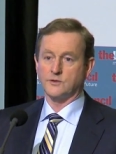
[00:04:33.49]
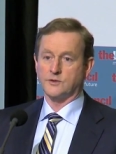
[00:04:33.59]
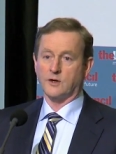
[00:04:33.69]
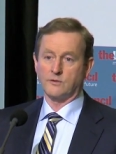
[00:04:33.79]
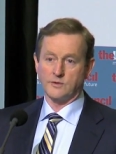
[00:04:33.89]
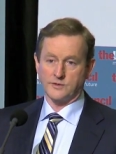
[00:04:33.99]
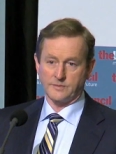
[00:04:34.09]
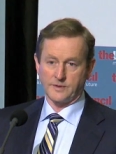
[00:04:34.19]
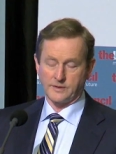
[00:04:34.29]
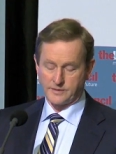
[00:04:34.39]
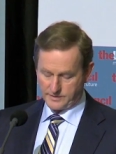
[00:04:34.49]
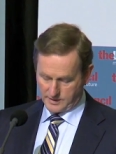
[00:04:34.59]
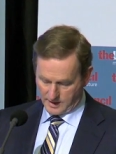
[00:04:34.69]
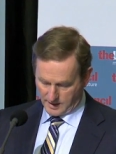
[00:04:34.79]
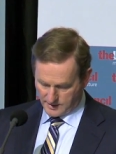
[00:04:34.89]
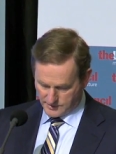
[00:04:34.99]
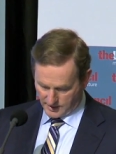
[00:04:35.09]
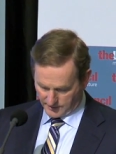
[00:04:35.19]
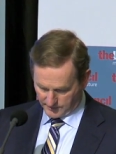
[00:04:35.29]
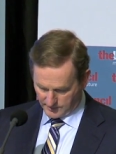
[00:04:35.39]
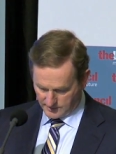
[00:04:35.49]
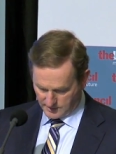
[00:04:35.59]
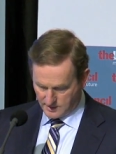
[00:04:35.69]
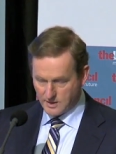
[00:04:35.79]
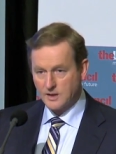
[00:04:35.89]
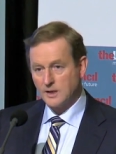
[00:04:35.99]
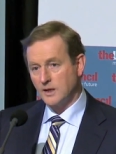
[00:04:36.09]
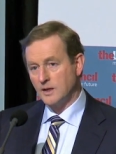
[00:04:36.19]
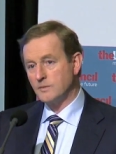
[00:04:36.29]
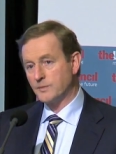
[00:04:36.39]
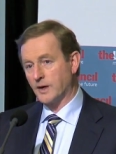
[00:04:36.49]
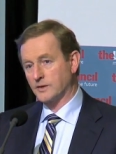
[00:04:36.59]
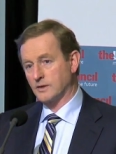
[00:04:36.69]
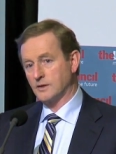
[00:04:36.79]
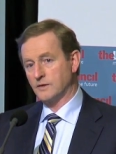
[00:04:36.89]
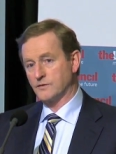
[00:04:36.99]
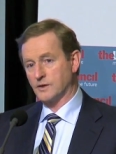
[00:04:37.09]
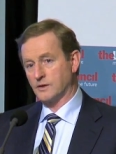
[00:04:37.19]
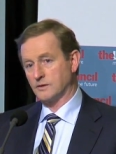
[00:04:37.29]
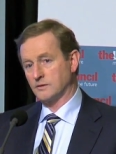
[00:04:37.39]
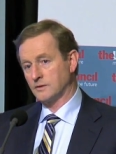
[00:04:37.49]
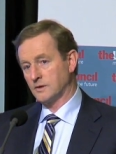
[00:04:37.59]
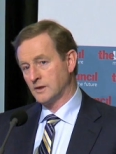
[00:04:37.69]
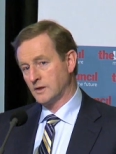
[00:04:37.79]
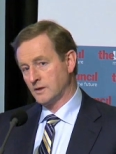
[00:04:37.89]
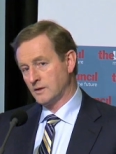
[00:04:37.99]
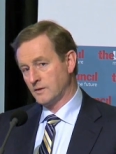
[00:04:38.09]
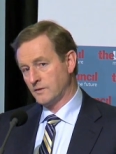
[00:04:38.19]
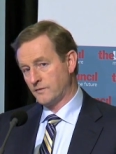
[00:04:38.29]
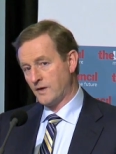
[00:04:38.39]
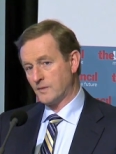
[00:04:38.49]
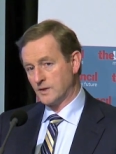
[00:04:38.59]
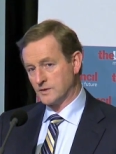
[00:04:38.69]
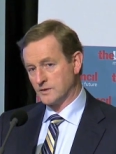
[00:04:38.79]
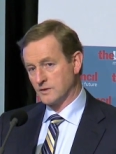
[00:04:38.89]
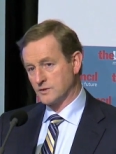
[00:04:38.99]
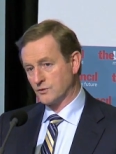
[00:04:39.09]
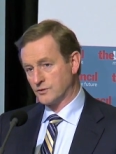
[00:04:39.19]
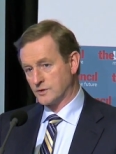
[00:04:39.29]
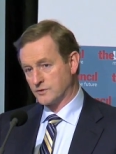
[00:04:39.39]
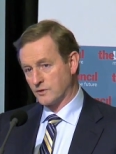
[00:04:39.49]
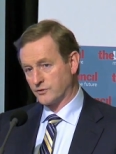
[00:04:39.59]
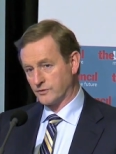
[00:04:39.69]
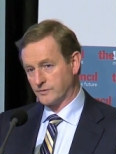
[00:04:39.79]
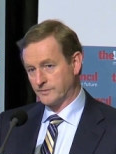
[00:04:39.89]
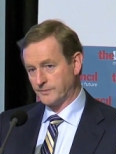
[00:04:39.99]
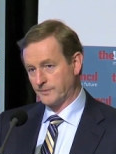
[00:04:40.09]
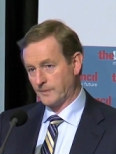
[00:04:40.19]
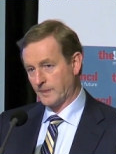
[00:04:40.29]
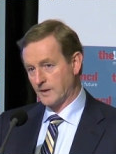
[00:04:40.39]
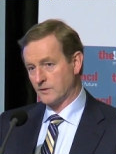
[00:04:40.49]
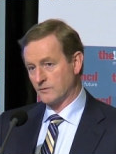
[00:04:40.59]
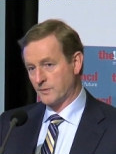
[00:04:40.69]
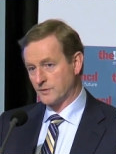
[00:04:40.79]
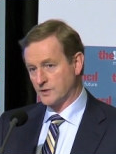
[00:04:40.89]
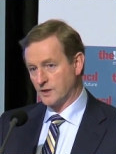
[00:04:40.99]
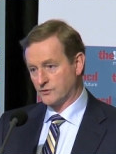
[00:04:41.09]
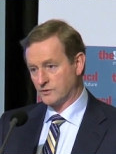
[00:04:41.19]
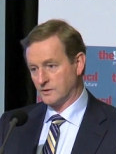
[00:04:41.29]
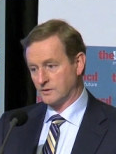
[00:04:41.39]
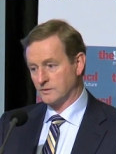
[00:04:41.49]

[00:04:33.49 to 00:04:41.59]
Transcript: terrorism and death and the impact it leaves on families and the social structure and reputation